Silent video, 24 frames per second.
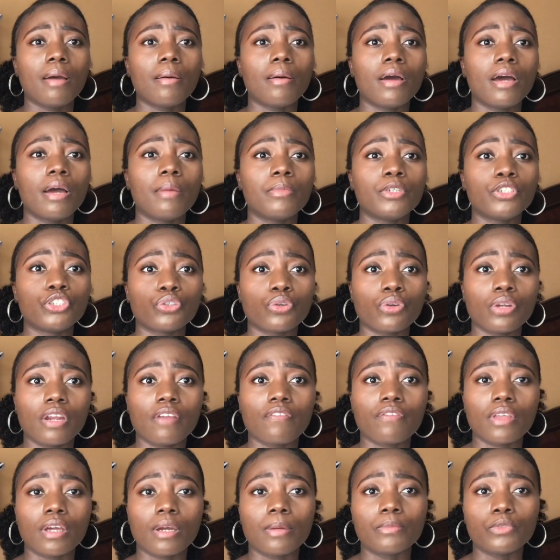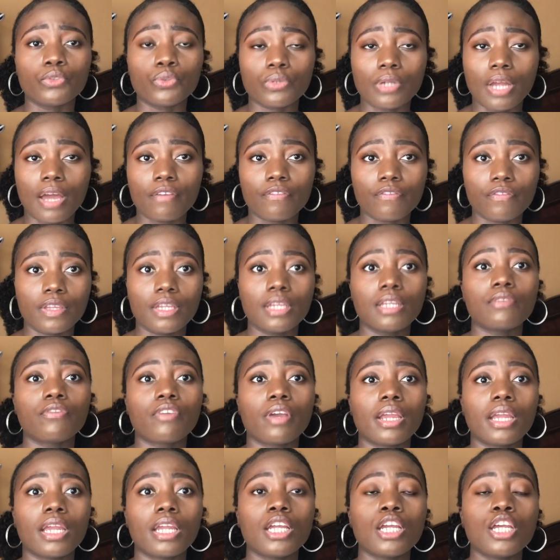a majority of them do not fit,
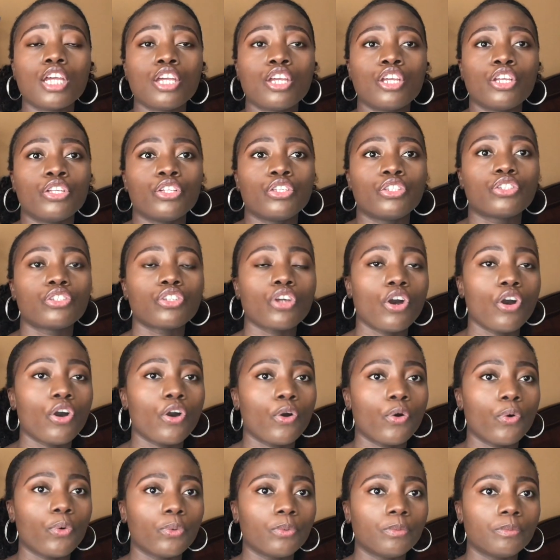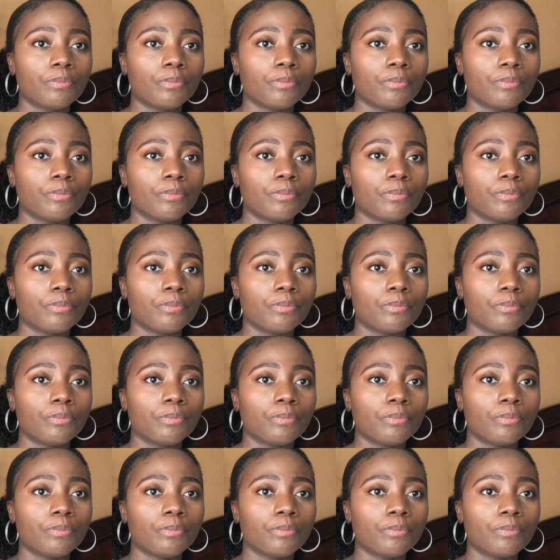right? So